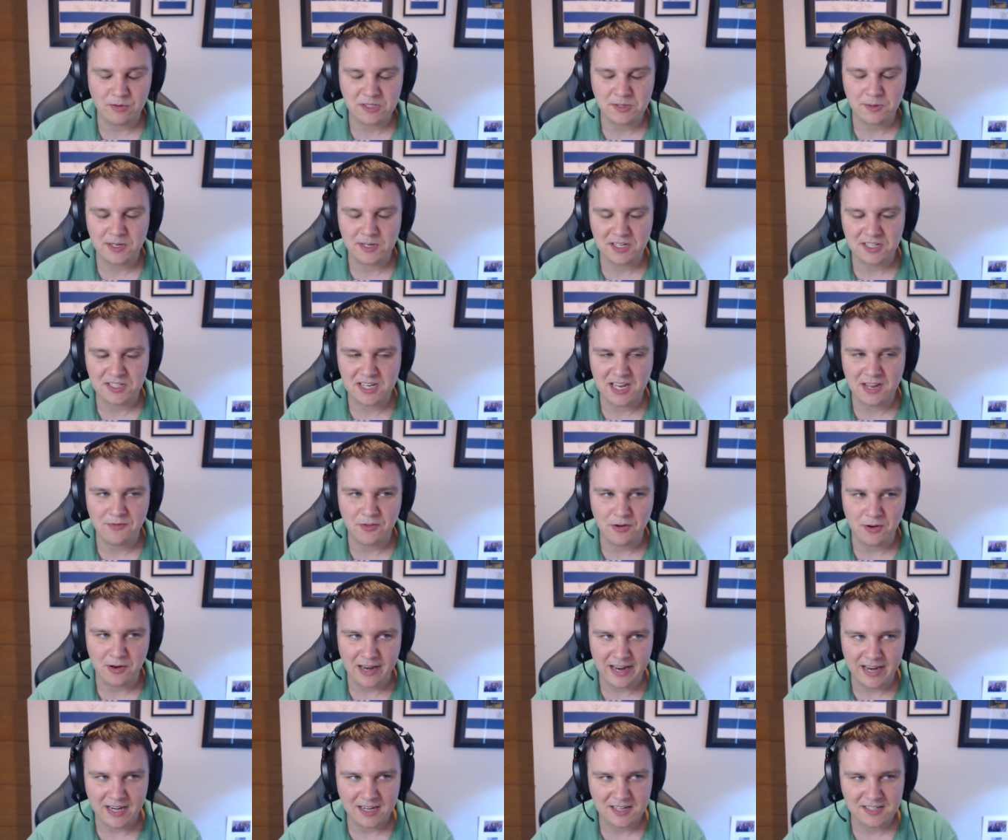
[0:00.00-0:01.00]
so he does give you
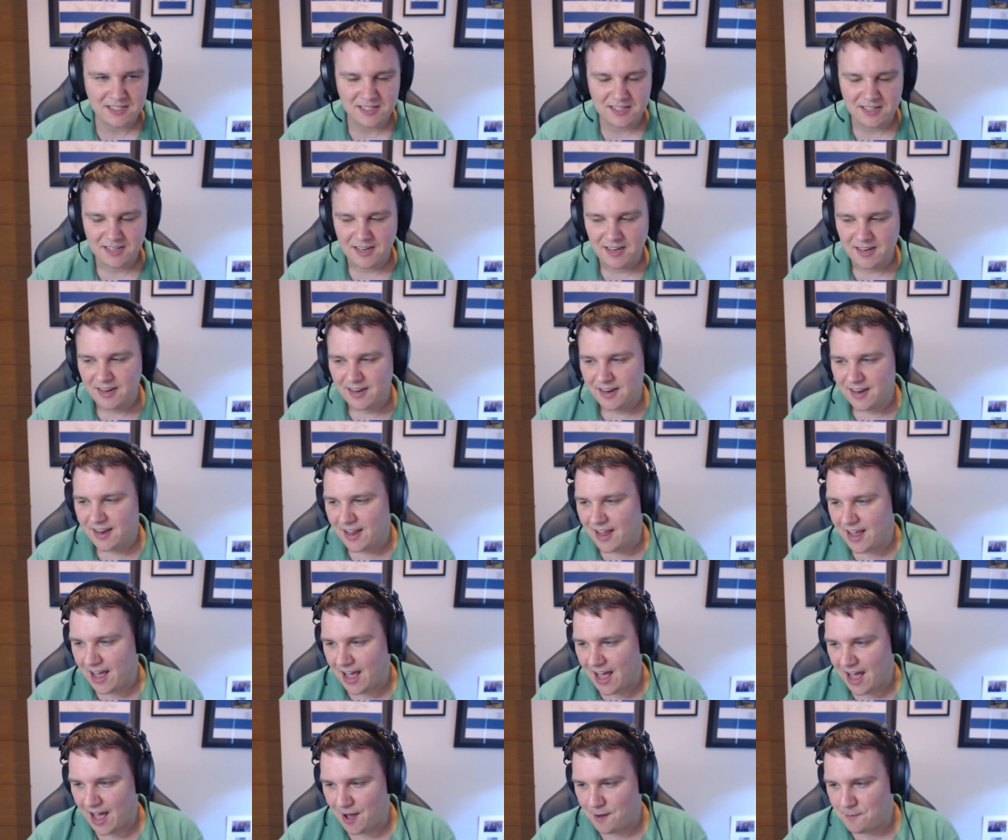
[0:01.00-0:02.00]
links.
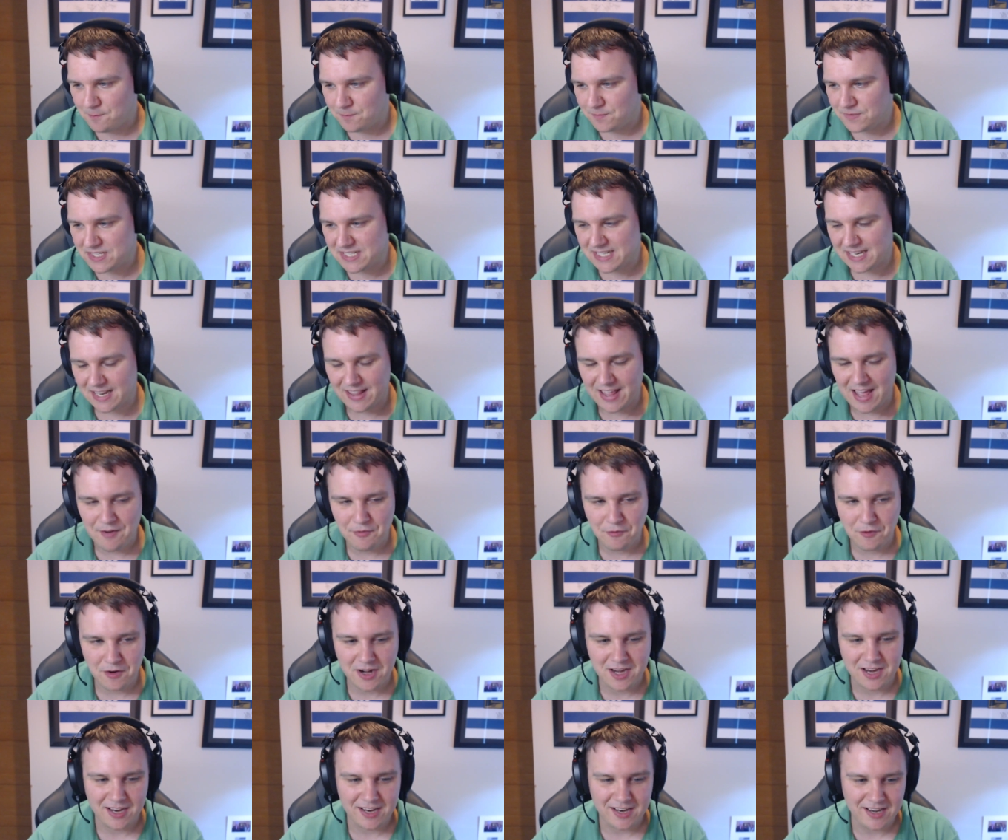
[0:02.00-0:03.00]
South
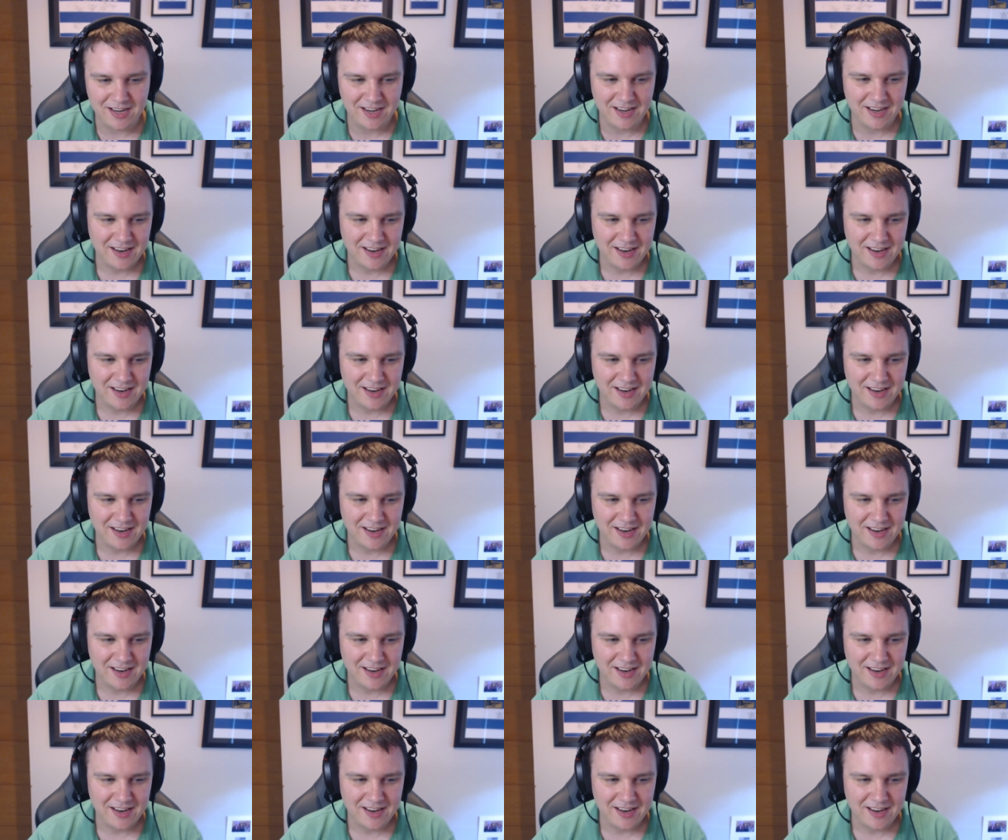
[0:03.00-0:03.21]
African